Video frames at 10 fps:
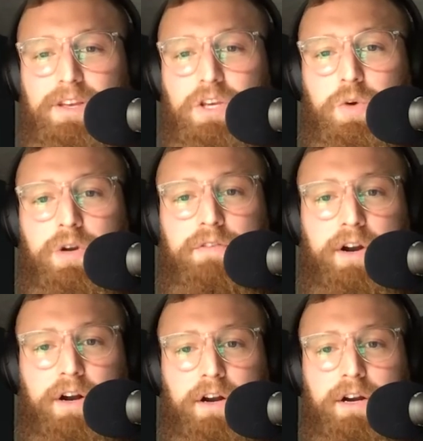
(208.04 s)
you would have
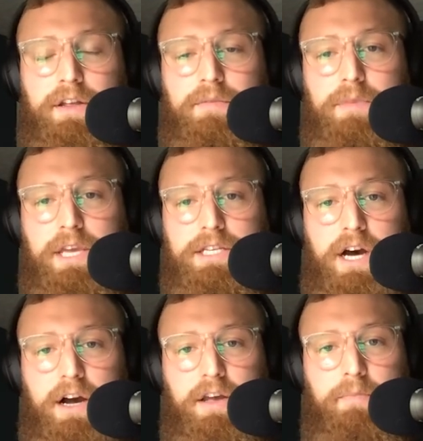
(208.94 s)
heard me
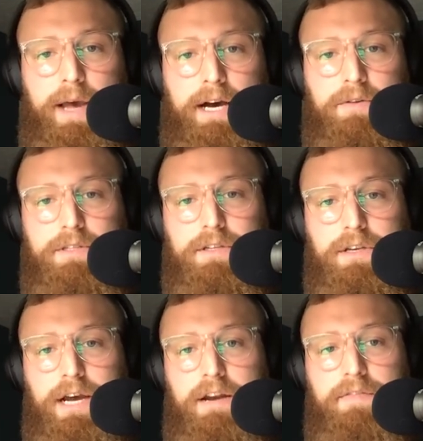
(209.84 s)
talk about
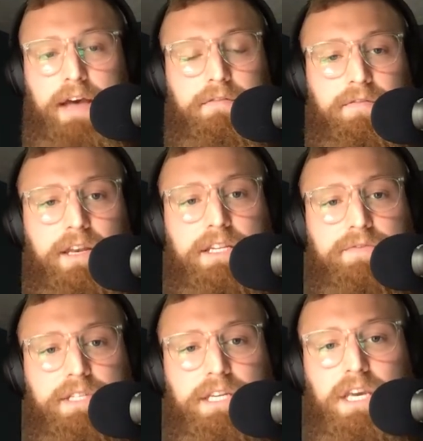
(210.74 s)
kind of that fitness
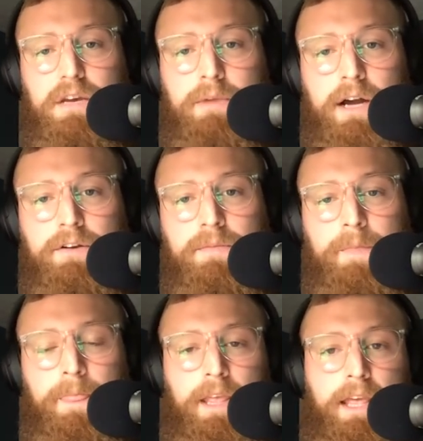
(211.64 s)
fatigue model.
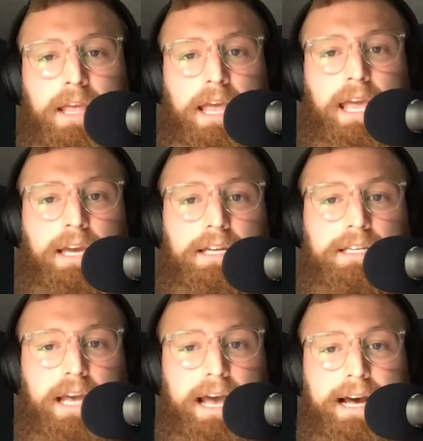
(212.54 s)

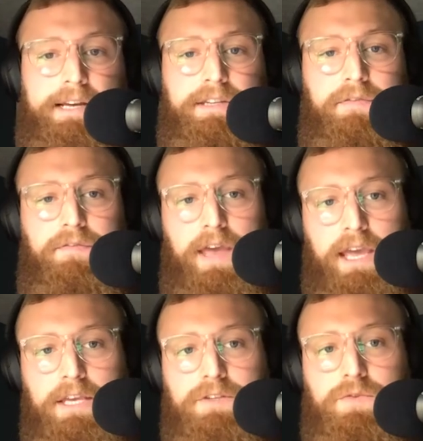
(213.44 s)
And as a
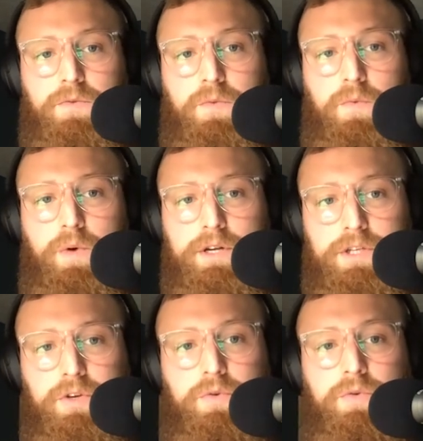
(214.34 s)
phase were
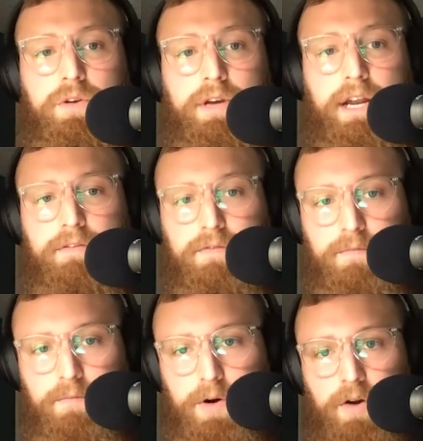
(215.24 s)
to kind of
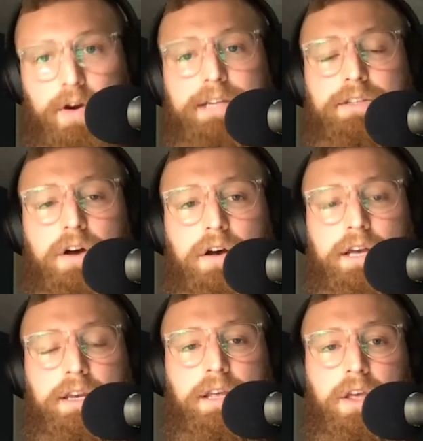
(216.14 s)
progress
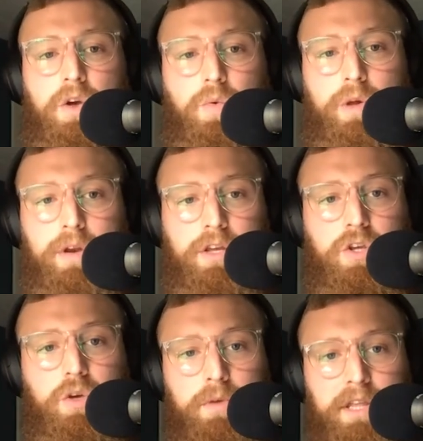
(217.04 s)
on, we would
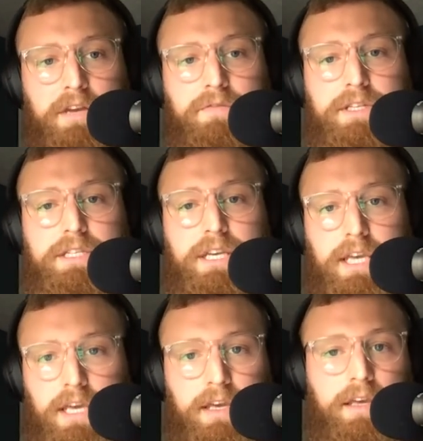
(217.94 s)
accumulate
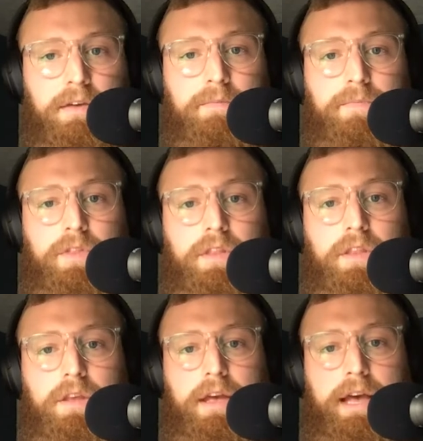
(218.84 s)
fatigue
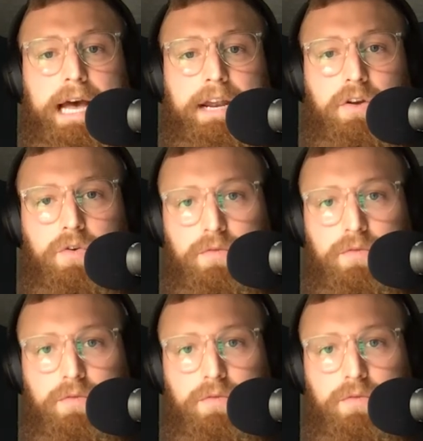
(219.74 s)
at a